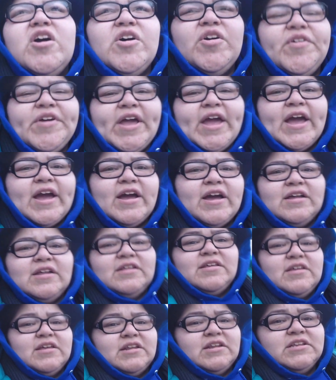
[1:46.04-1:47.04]
Oh yeah,
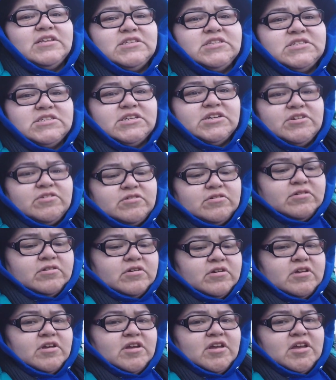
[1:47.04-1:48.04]
and it's still
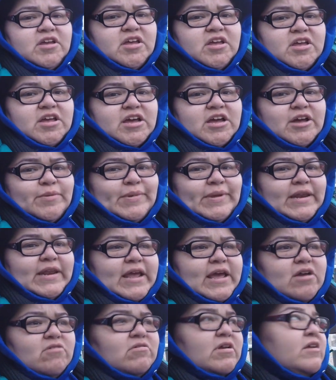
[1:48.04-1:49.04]
coming
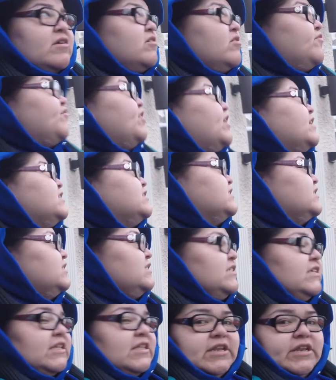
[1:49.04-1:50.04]
down. I don't know if you guys could
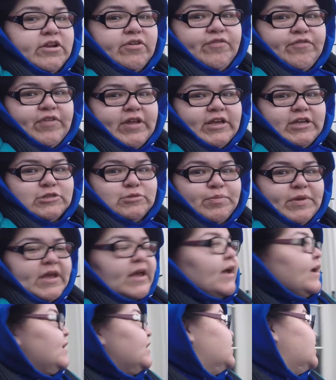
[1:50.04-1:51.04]
see the little flakes
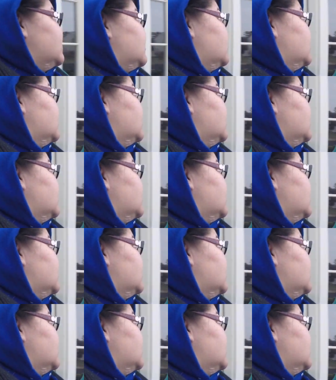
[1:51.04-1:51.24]
behind.